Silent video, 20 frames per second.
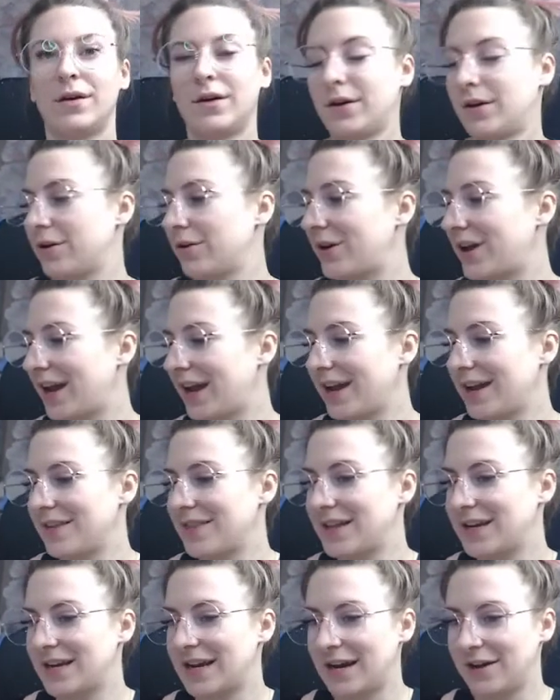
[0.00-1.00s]
Okay, and
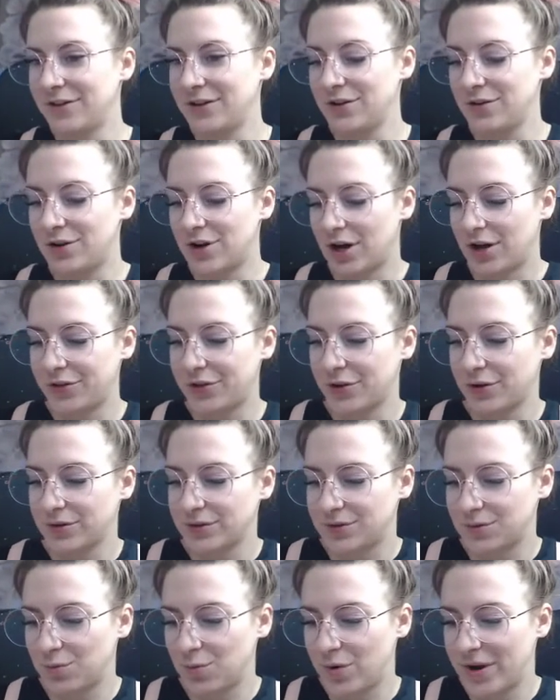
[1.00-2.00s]
then now that you got
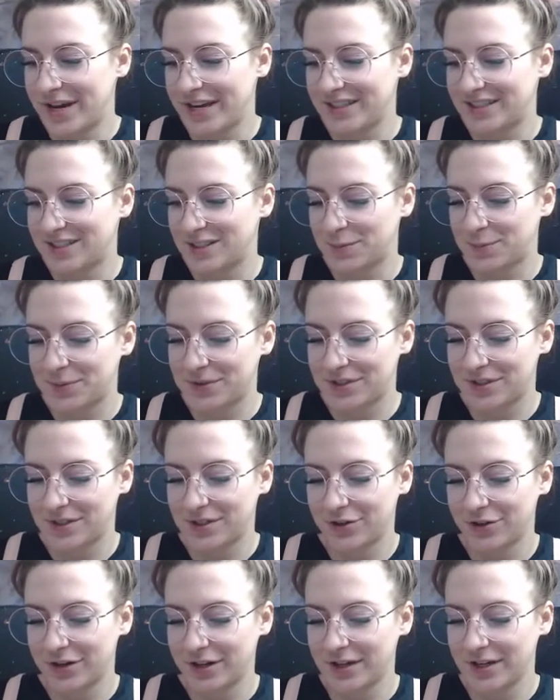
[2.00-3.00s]
those wisps,
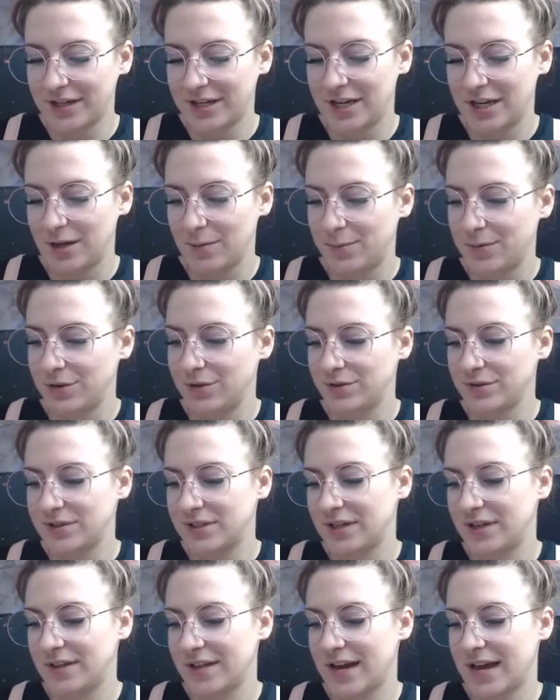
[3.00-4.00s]
you're going to keep
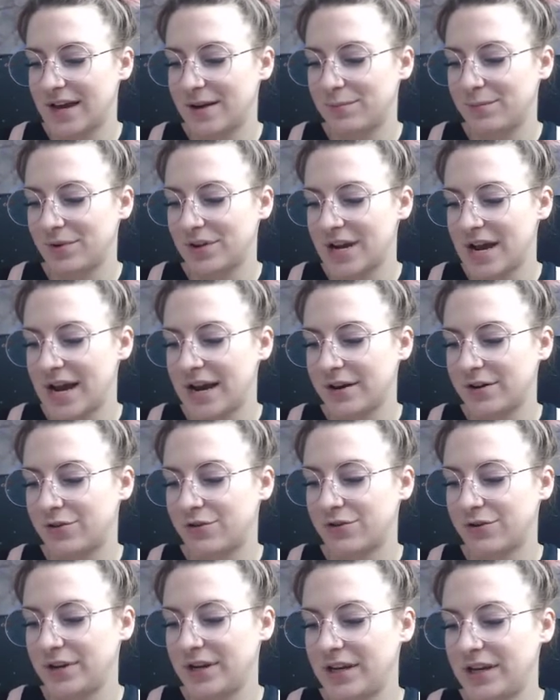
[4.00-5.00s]
using that
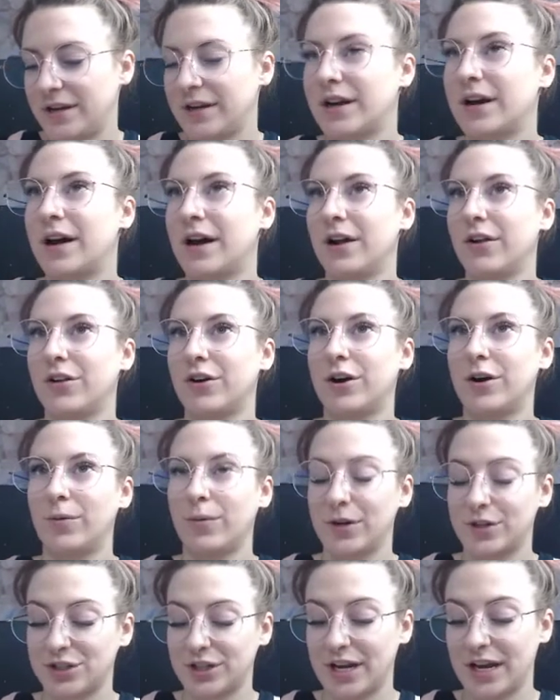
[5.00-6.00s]
black-green color,
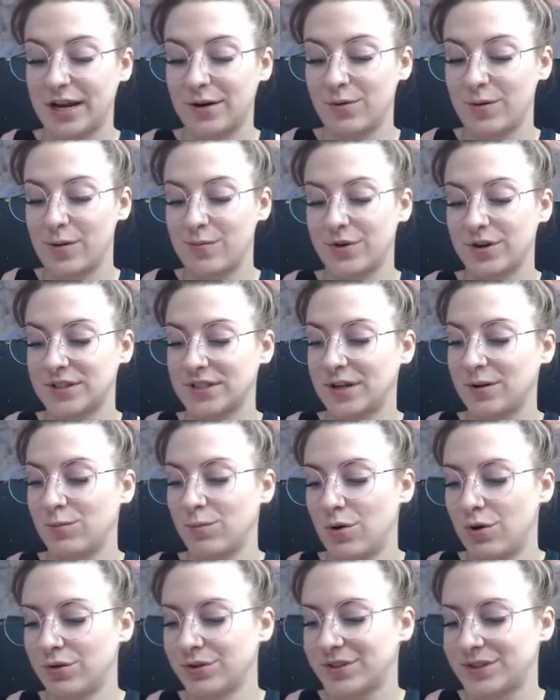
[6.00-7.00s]
which again, remember, it's like
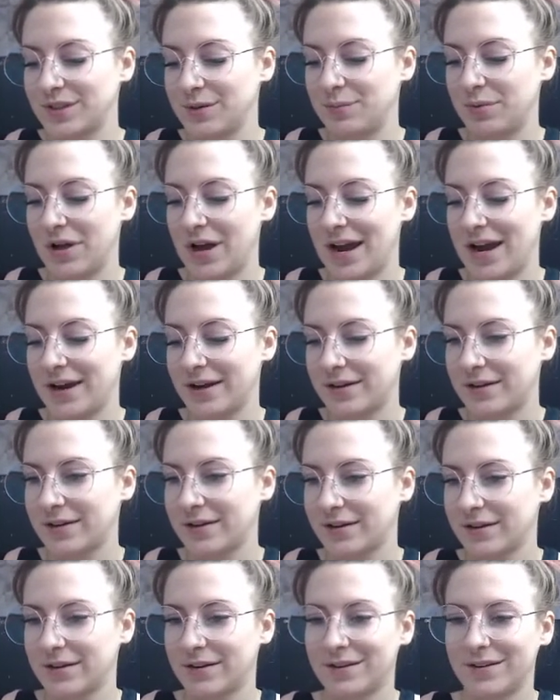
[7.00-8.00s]
mostly black.
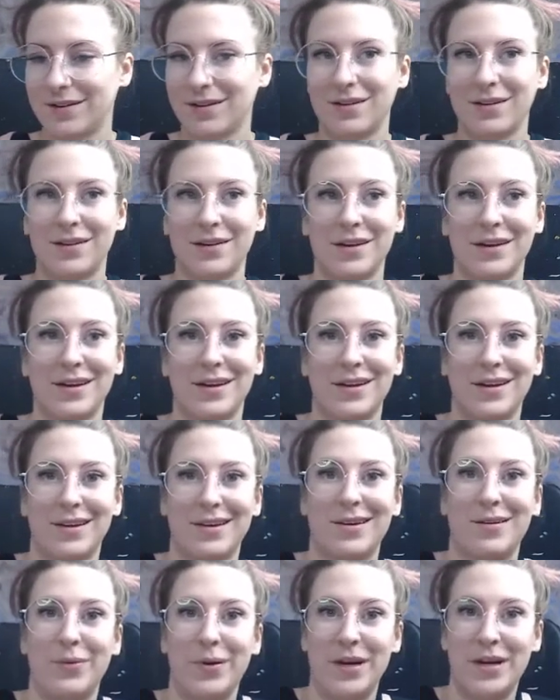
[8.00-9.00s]

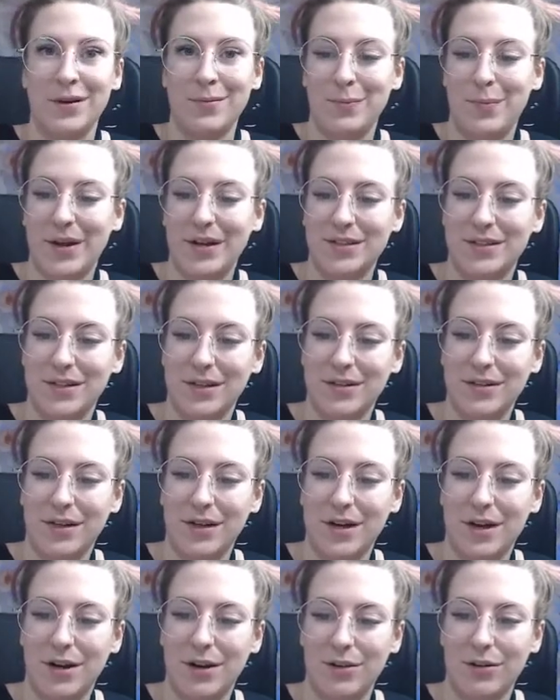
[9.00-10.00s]
We can basically
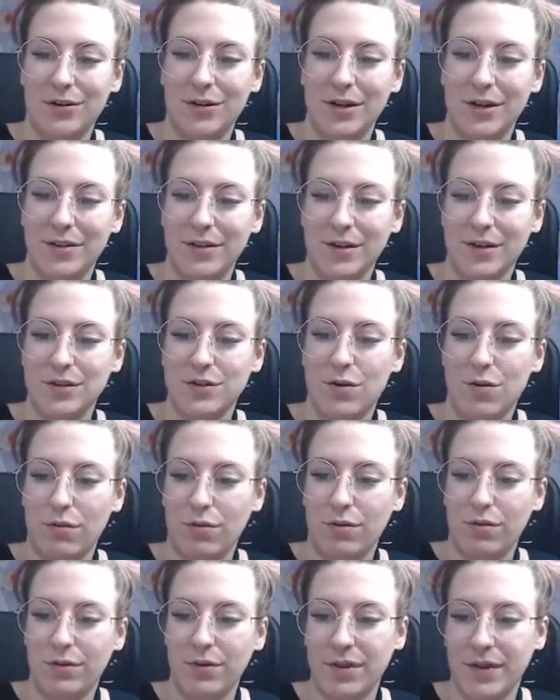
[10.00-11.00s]
color in this
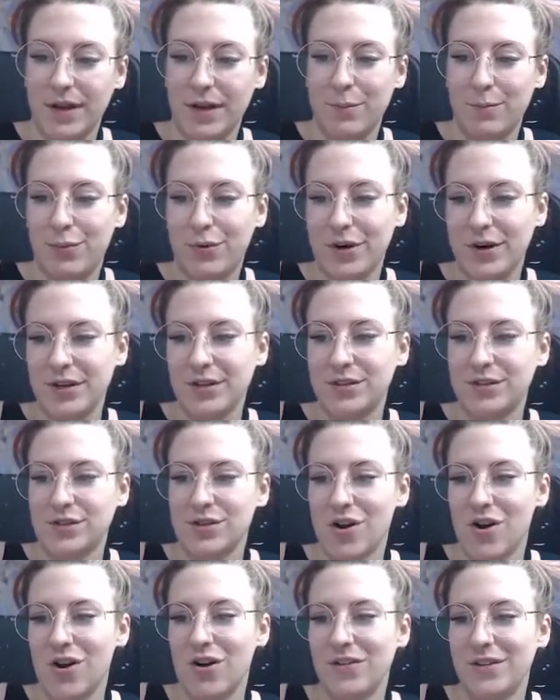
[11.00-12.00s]
whole thing pretty
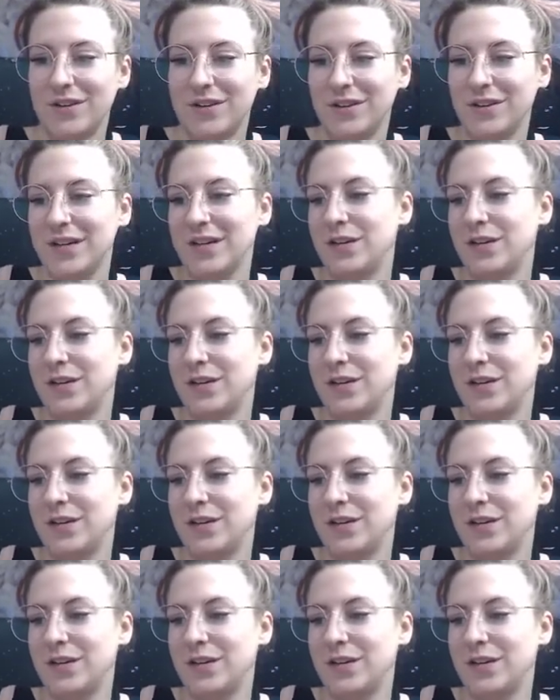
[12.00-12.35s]
solidly.